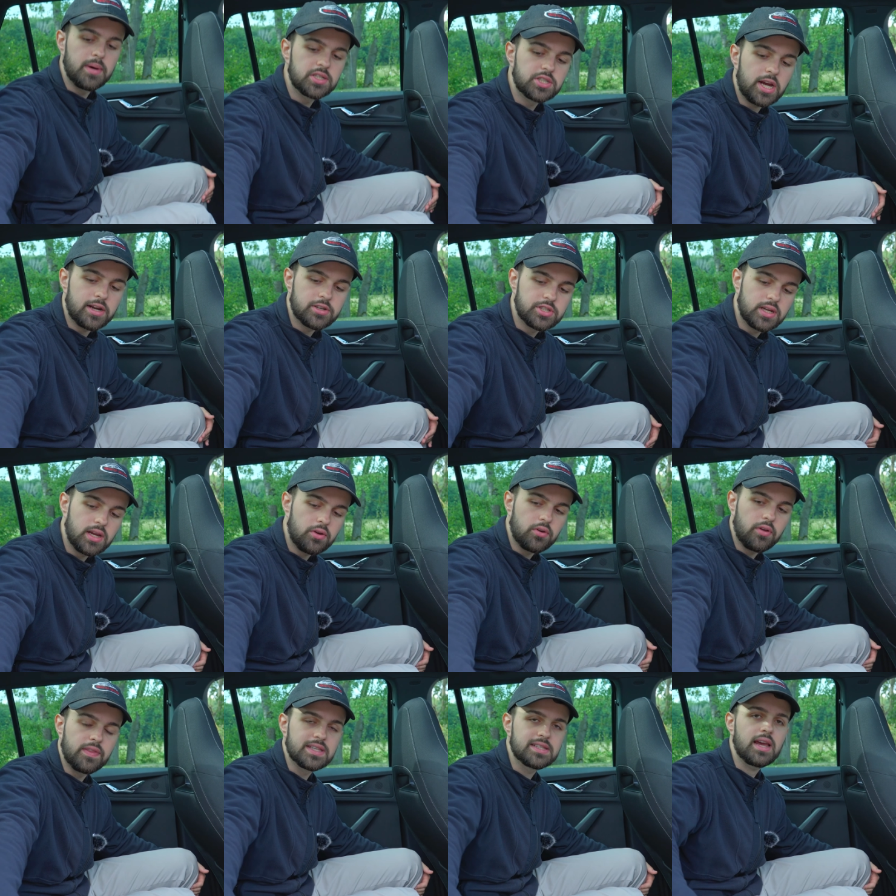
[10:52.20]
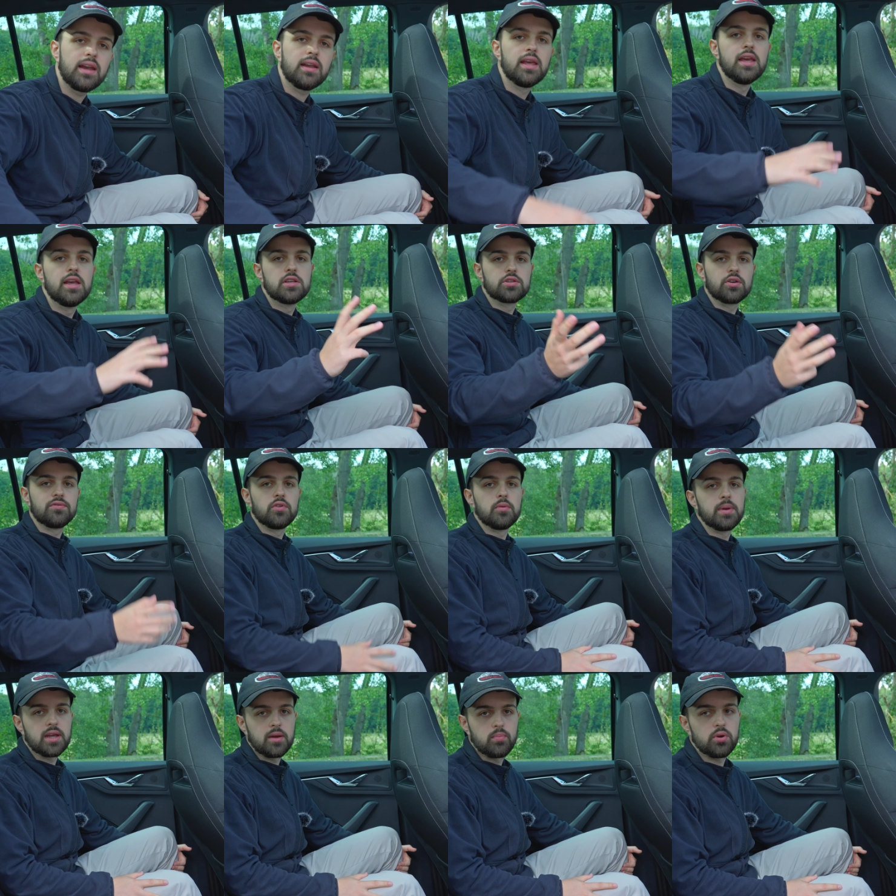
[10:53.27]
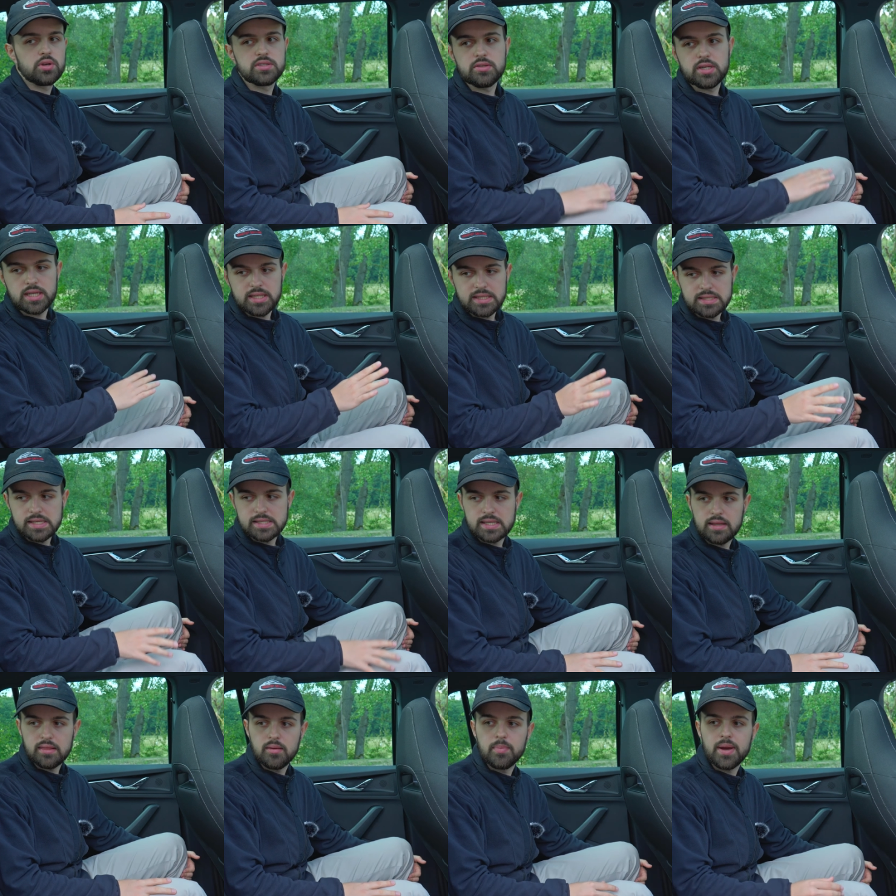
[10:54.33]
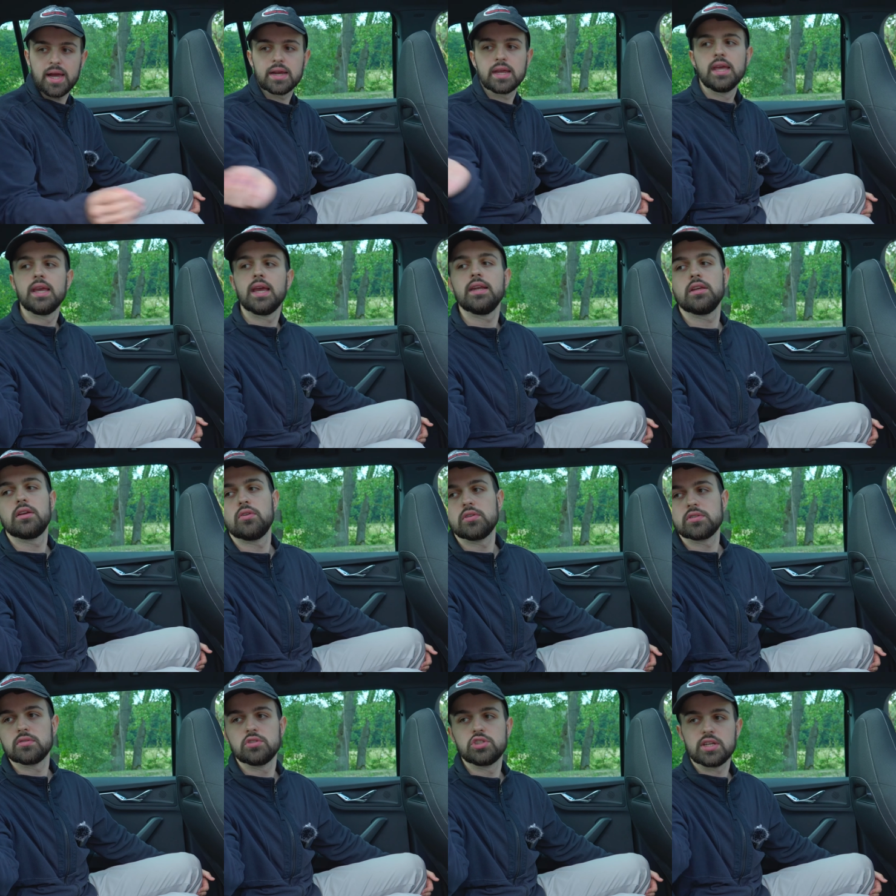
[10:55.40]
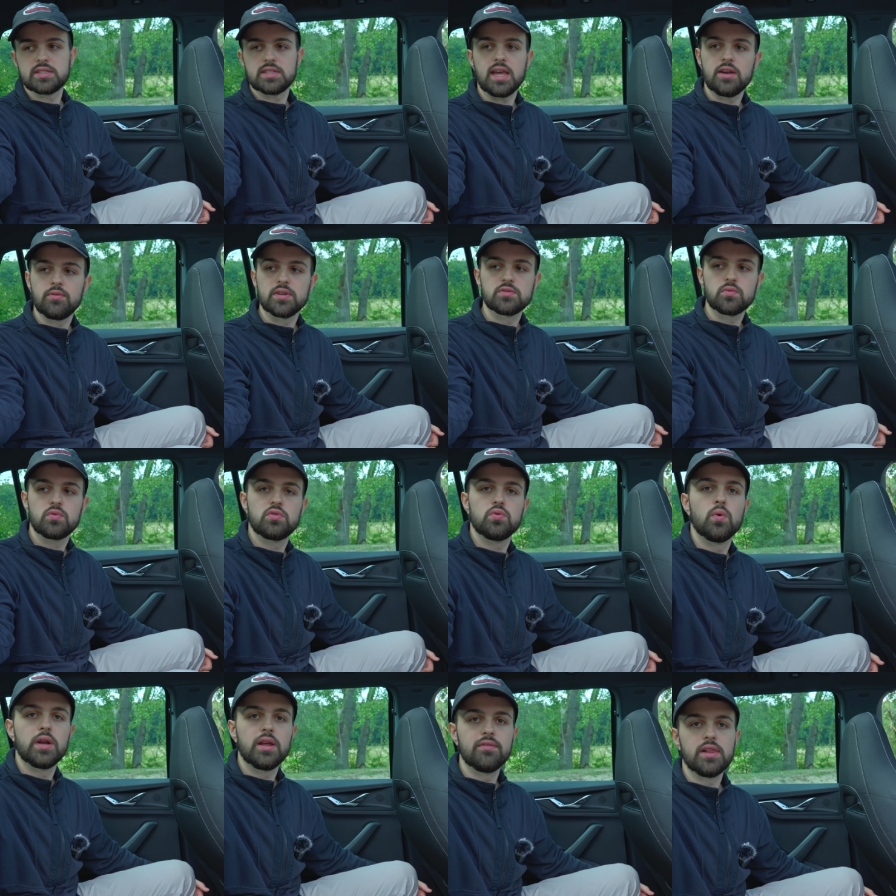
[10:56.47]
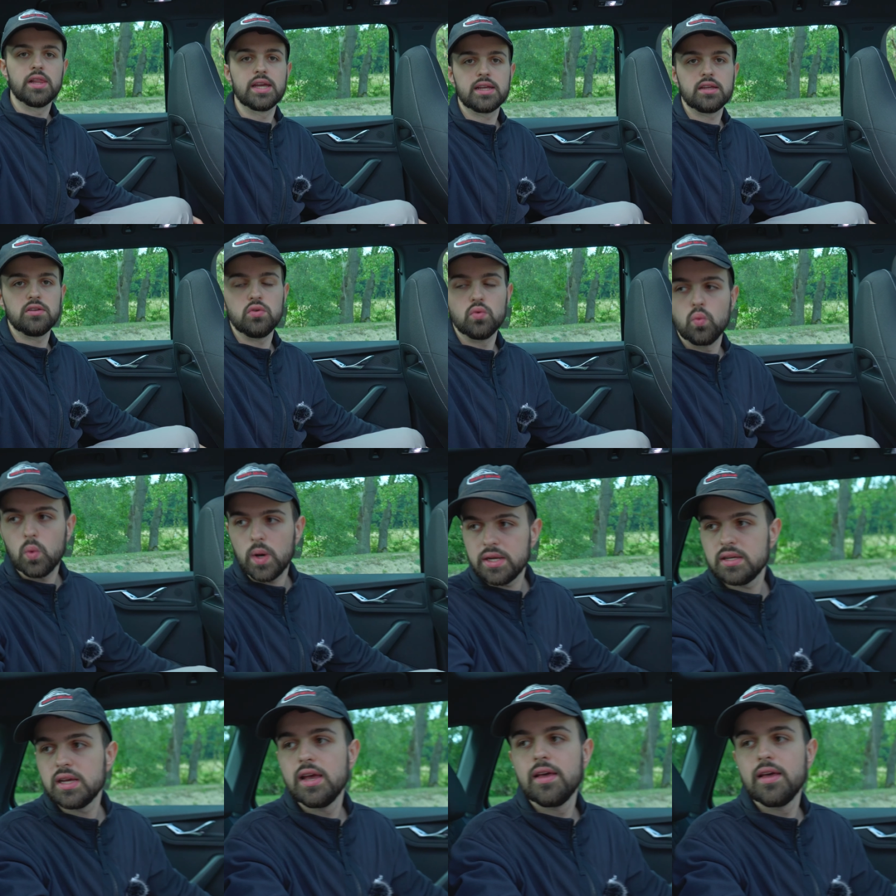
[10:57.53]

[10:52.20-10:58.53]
much arching out on the side, so if you're a bigger person, you can easily sit in the back, and you can also adjust the headrest to whatever liking you want.